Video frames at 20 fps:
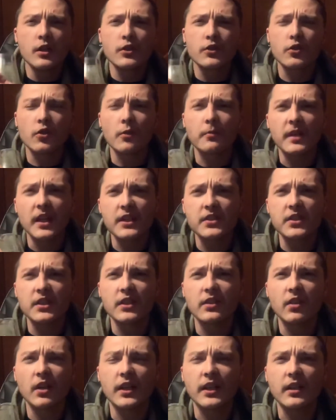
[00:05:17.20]
So I'm guessing
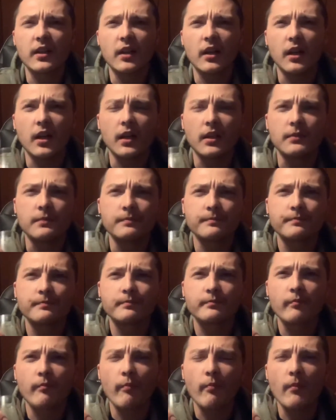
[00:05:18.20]
like uh,
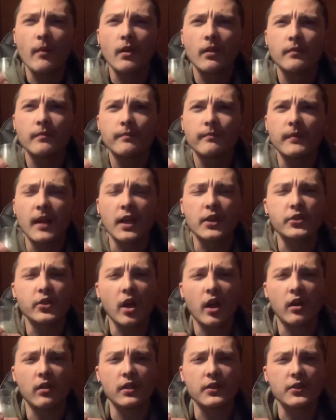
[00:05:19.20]
that
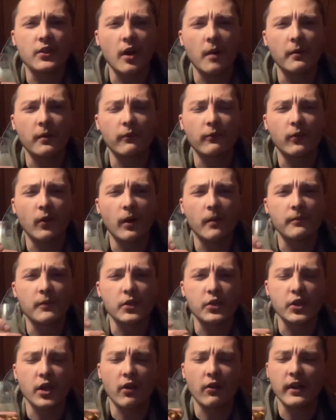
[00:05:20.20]
chocolate's coming from the
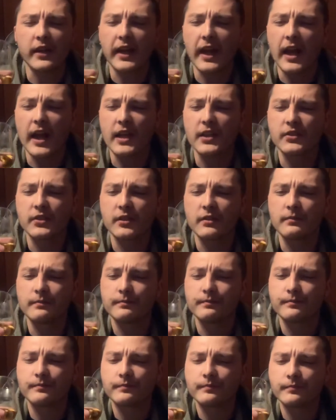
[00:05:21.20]
sherry cask,
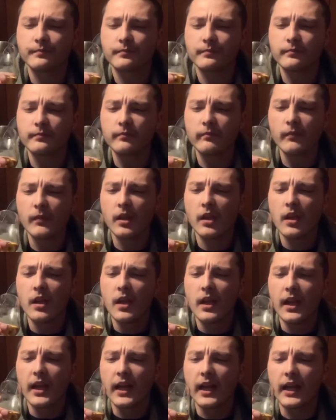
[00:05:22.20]

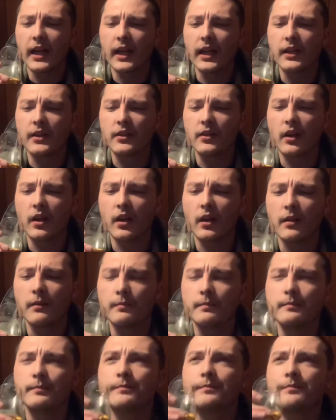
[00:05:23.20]
and um,